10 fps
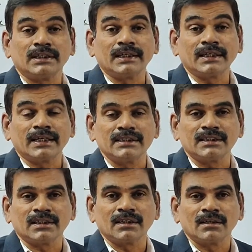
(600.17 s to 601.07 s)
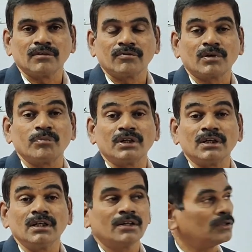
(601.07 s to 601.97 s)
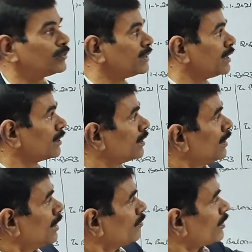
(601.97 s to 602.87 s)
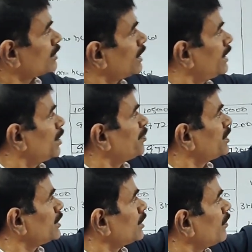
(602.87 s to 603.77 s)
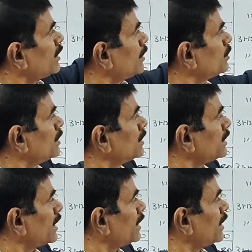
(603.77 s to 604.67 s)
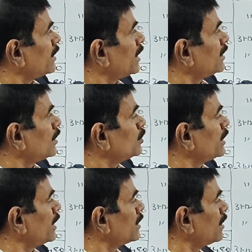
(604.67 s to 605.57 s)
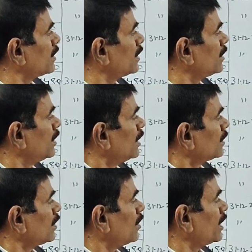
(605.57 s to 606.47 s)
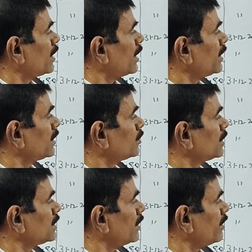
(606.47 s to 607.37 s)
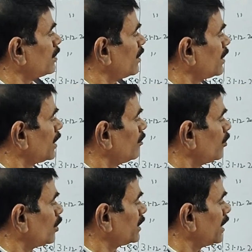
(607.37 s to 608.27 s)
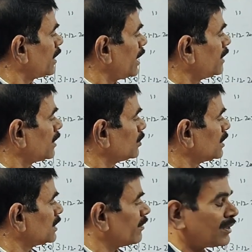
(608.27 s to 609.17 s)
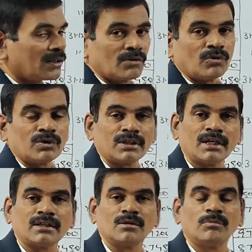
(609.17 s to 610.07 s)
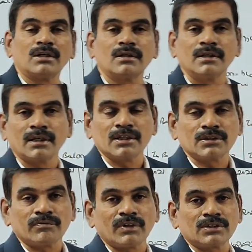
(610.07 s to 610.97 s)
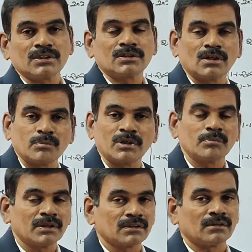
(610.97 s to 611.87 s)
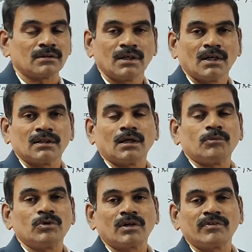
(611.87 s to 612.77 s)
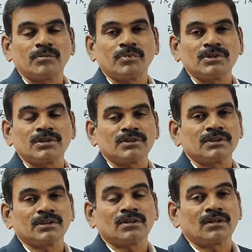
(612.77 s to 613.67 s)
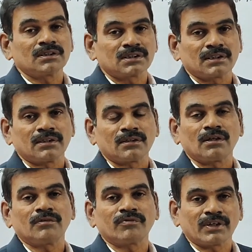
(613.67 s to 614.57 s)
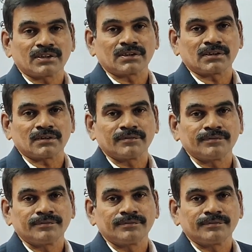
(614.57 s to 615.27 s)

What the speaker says: is decreasing from year to year. First year depreciation 12,000, second year 10,800, third year 9,720, fourth year 8,748. But in case of fixed installment method, the amount of depreciation is constant or fixed.